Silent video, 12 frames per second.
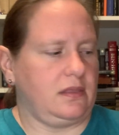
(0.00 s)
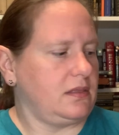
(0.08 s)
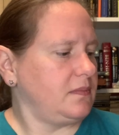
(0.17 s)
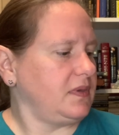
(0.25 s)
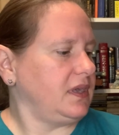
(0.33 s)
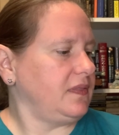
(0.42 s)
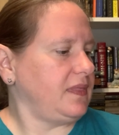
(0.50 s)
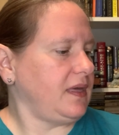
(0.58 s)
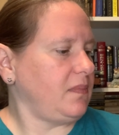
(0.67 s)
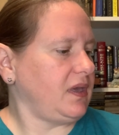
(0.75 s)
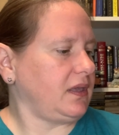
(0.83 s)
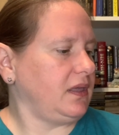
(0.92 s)
me get
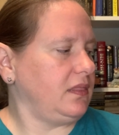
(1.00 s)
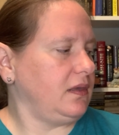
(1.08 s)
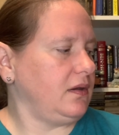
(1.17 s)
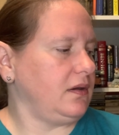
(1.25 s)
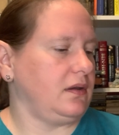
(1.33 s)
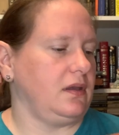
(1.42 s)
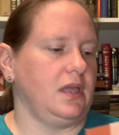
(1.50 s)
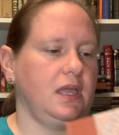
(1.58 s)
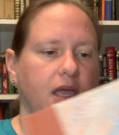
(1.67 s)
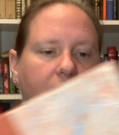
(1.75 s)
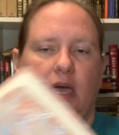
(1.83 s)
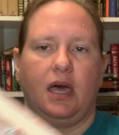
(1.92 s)
that back in there.
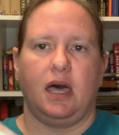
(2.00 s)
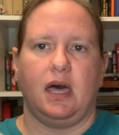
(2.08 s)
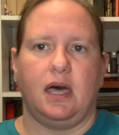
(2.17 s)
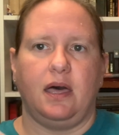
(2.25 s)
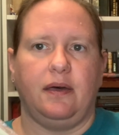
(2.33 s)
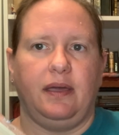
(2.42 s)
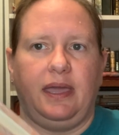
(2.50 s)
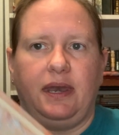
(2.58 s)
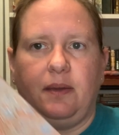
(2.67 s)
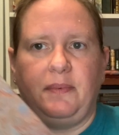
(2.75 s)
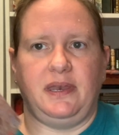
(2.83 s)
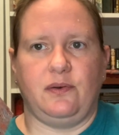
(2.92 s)
And
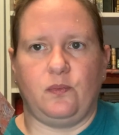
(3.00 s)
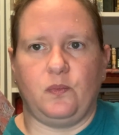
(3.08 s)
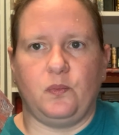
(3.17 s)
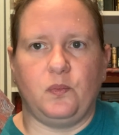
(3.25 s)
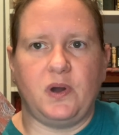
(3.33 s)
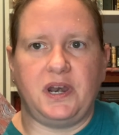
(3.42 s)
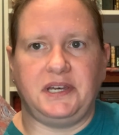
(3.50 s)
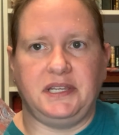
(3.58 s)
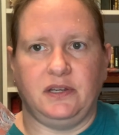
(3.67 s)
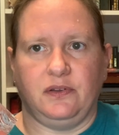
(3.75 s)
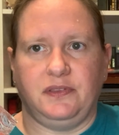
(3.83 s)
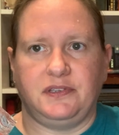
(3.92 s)
I mean, what a
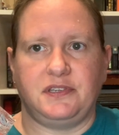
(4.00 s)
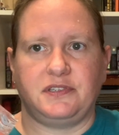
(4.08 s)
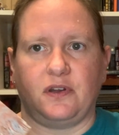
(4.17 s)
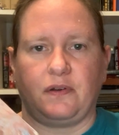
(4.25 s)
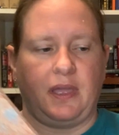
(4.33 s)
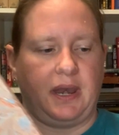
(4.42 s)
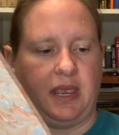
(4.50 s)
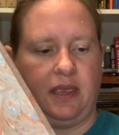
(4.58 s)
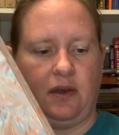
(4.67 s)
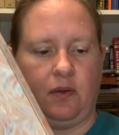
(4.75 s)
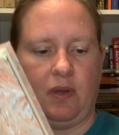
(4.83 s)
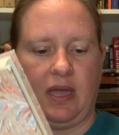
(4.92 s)
deal. This is
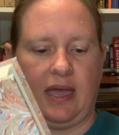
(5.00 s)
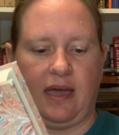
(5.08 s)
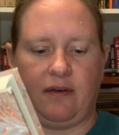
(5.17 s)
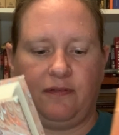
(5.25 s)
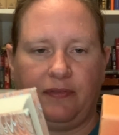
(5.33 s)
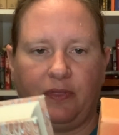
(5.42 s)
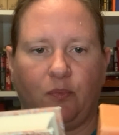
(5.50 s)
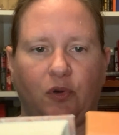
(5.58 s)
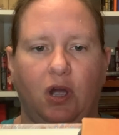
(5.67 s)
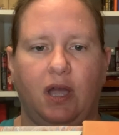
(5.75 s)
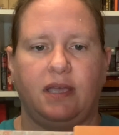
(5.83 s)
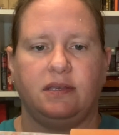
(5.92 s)
already, half the
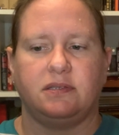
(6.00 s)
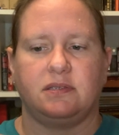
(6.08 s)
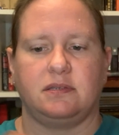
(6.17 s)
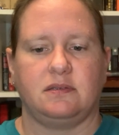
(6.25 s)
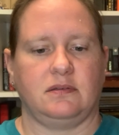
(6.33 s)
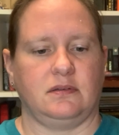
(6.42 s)
price